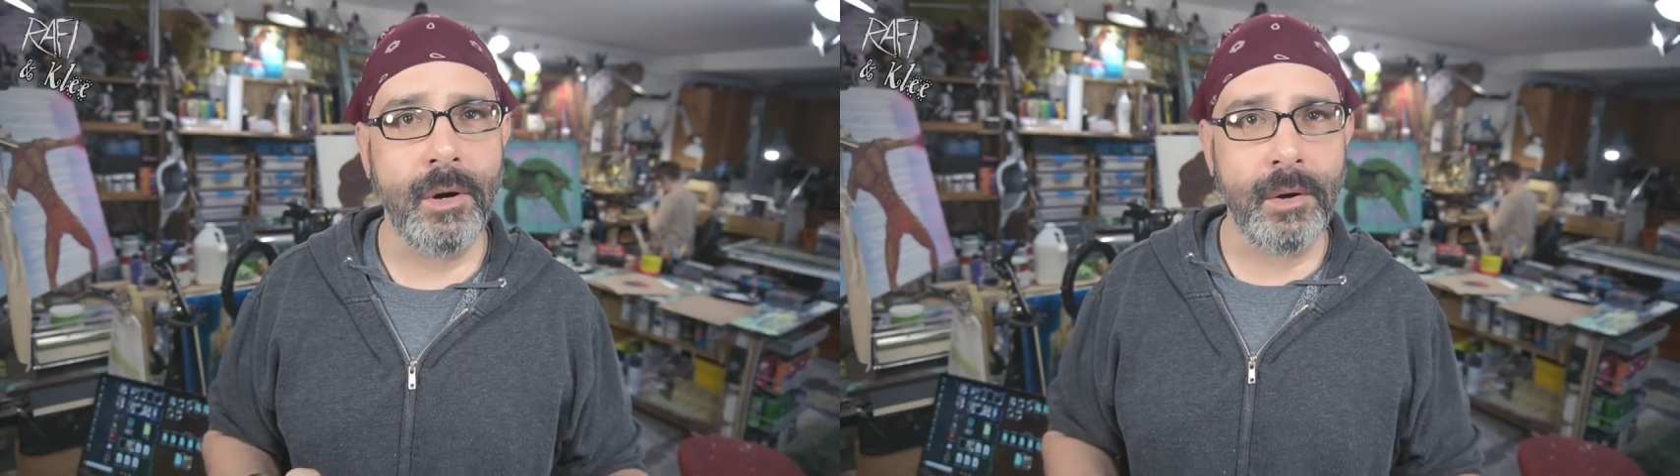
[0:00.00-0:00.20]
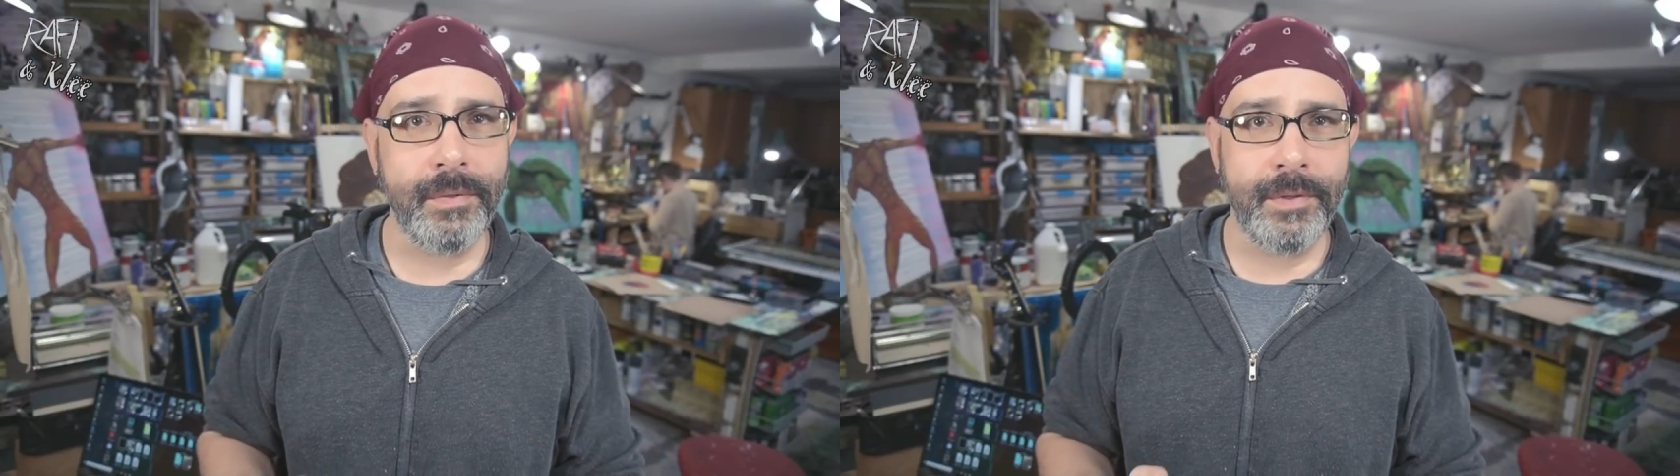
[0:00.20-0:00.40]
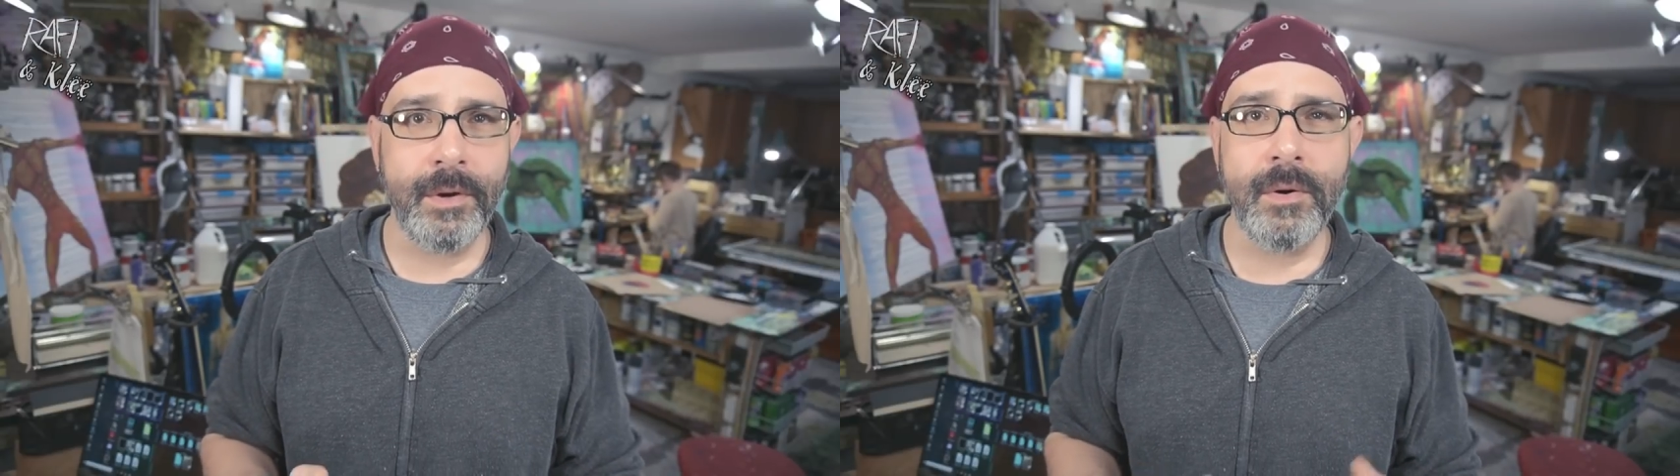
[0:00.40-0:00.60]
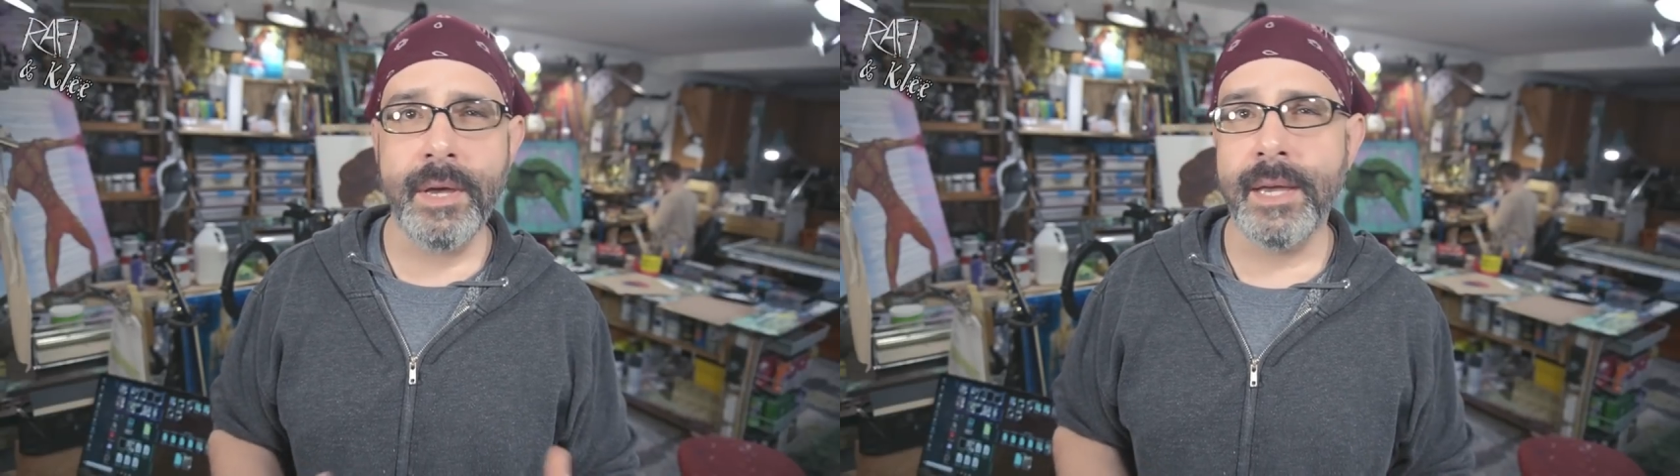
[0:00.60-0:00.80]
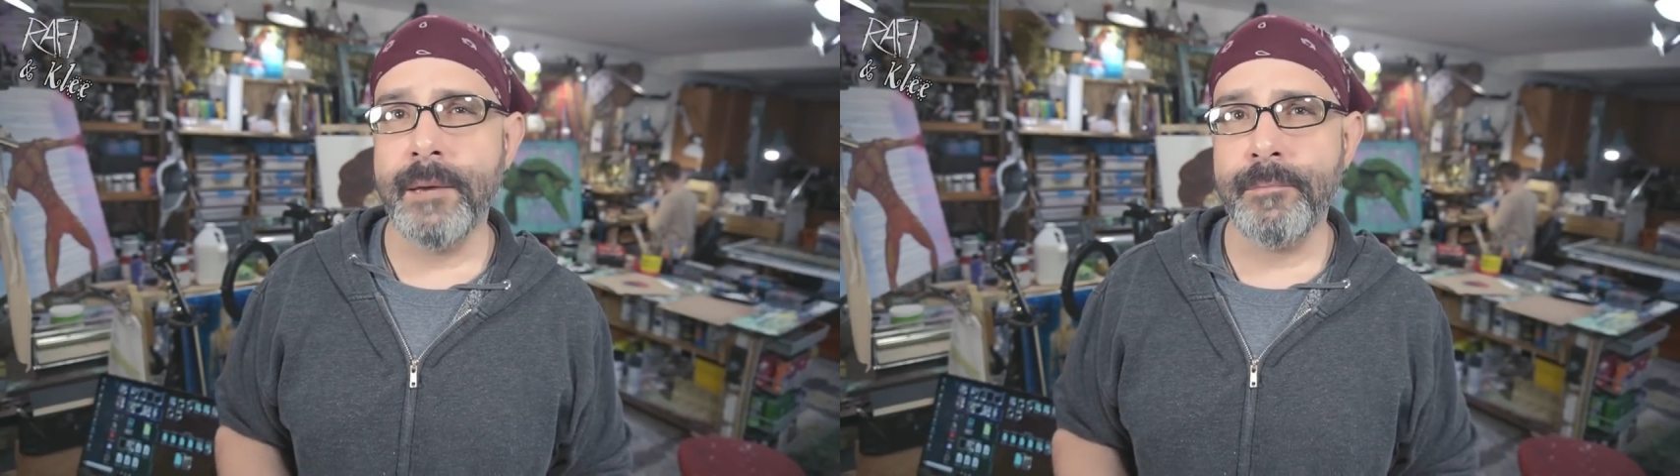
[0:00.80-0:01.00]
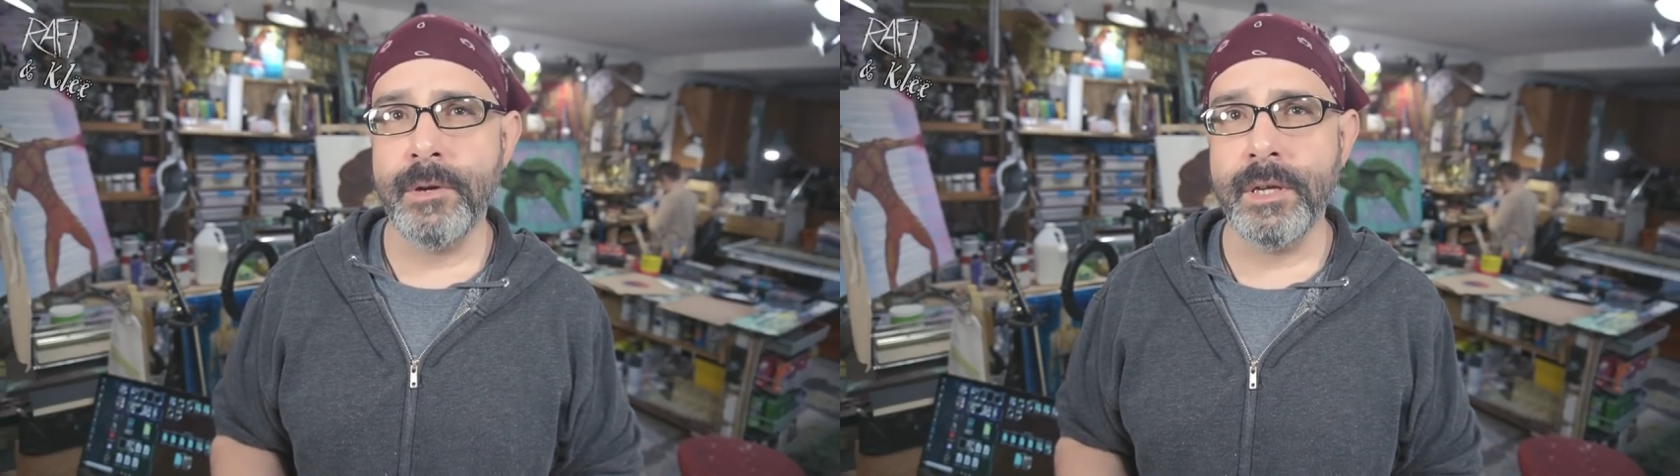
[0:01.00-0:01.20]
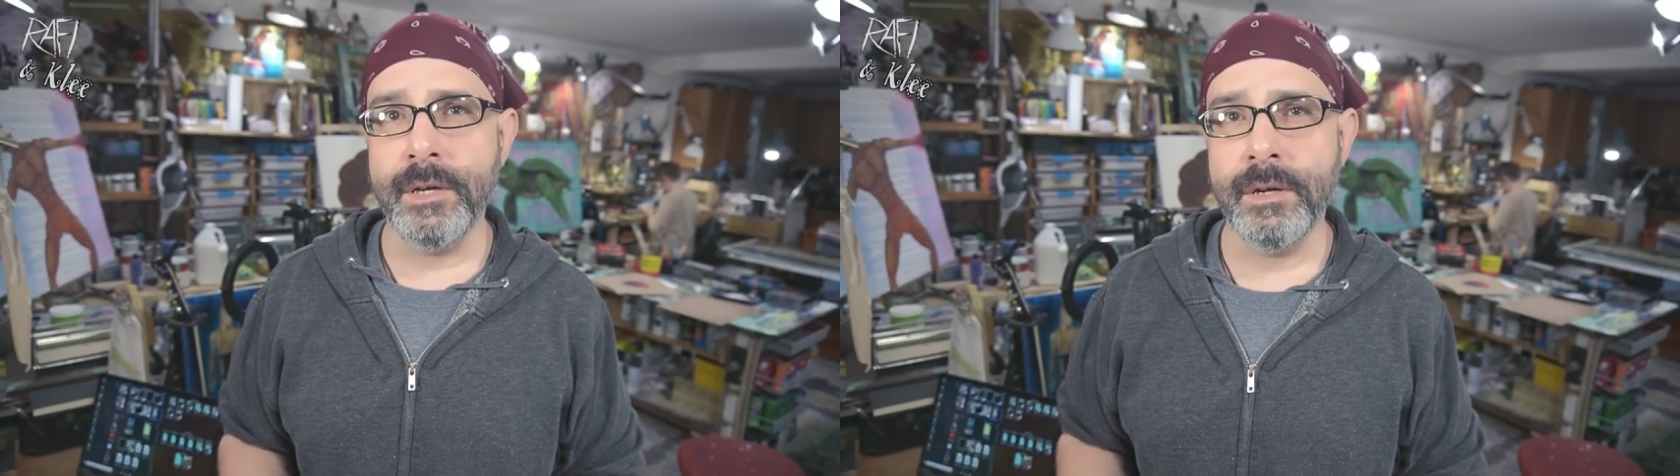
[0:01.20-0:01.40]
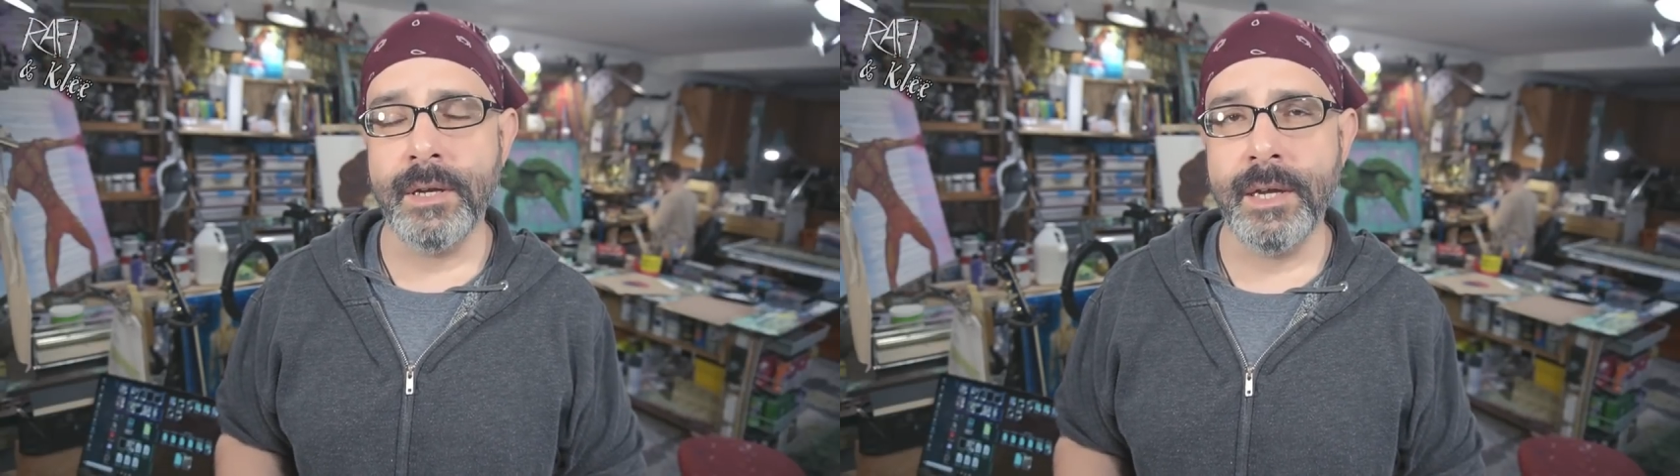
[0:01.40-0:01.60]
although I got pretty good